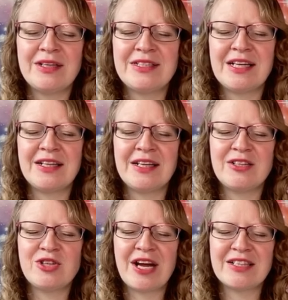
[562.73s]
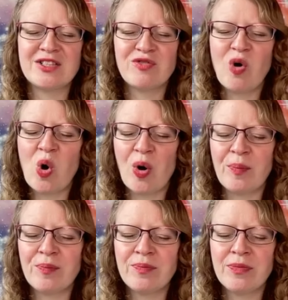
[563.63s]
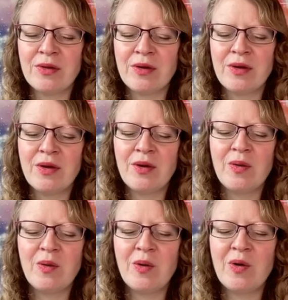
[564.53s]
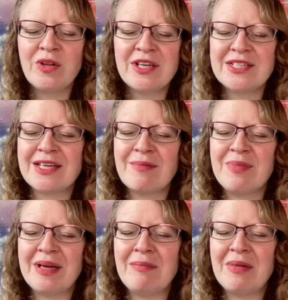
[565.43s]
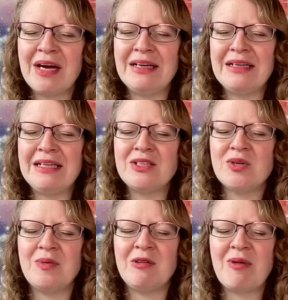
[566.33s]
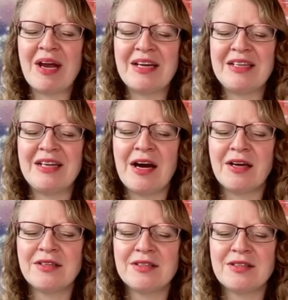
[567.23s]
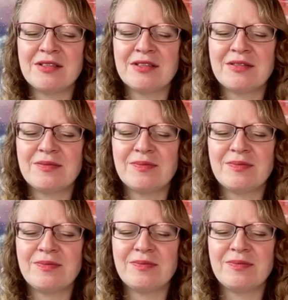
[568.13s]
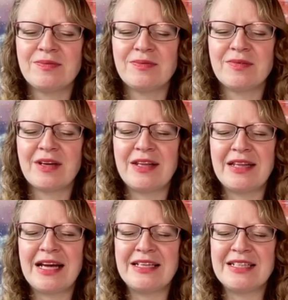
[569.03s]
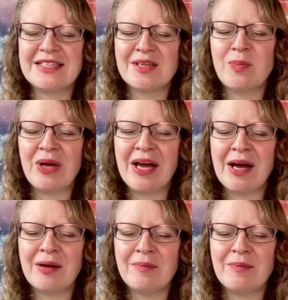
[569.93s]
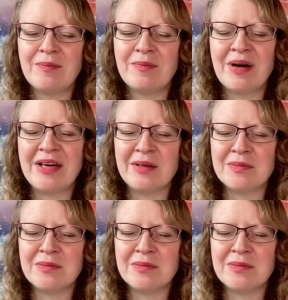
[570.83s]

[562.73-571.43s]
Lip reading: until they transform, or they simply may need to be recognized and then disappear by